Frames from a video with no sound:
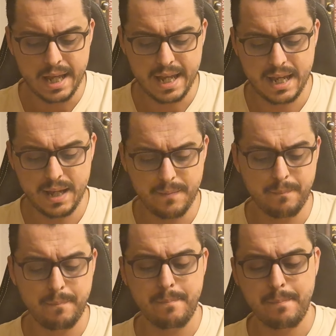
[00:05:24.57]

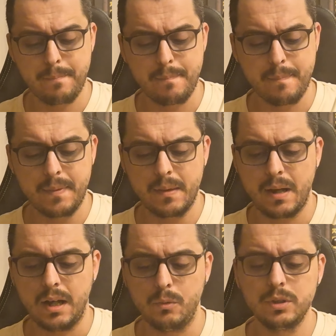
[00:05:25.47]

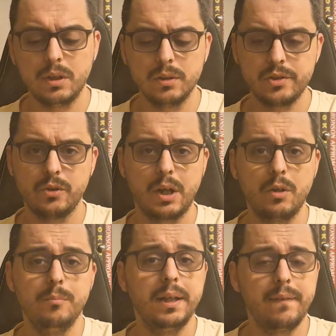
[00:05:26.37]
I would also
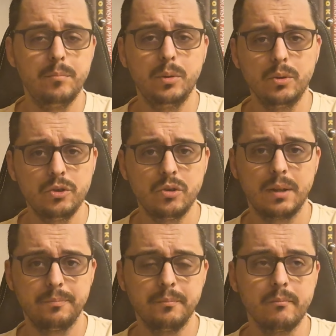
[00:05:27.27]
recommend the books
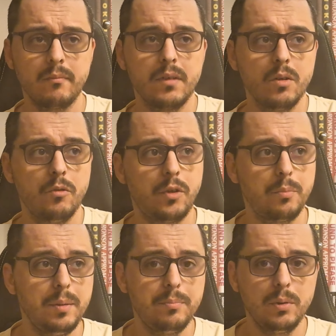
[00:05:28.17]
for
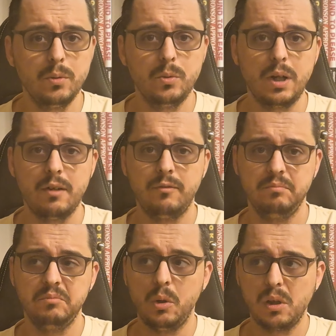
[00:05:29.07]
people who have
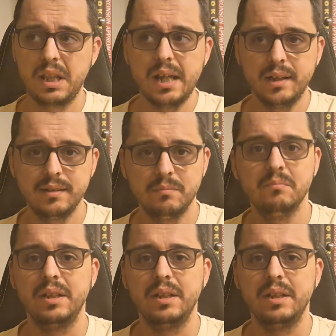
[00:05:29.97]
old eggs.